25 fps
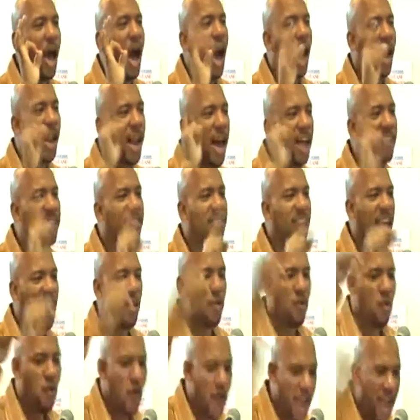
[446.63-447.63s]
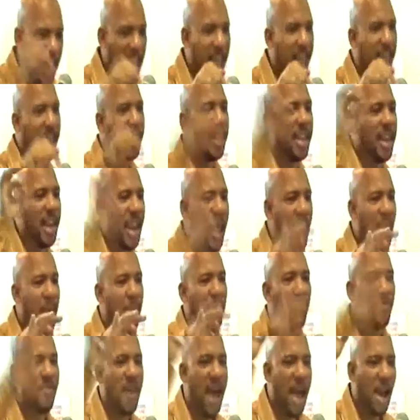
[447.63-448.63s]
Allah said, read in the
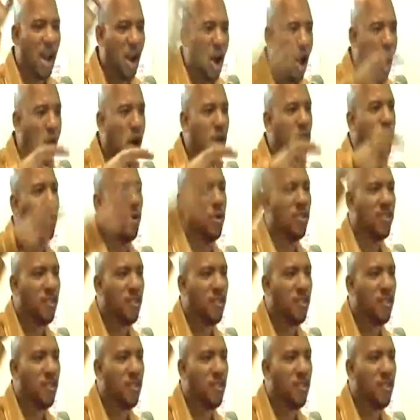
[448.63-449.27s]
name of thy Lord who